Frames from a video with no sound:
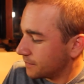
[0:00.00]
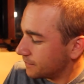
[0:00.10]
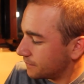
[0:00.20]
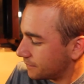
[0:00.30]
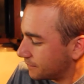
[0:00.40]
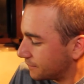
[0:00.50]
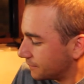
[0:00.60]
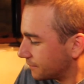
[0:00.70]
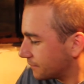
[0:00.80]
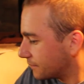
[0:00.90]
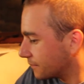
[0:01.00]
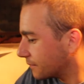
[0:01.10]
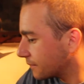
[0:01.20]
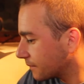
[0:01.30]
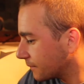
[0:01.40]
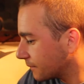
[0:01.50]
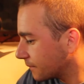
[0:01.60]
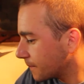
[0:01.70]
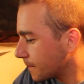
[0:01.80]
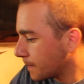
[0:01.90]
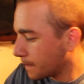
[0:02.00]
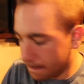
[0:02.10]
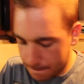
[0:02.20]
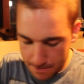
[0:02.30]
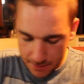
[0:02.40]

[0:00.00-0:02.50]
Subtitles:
[no speech]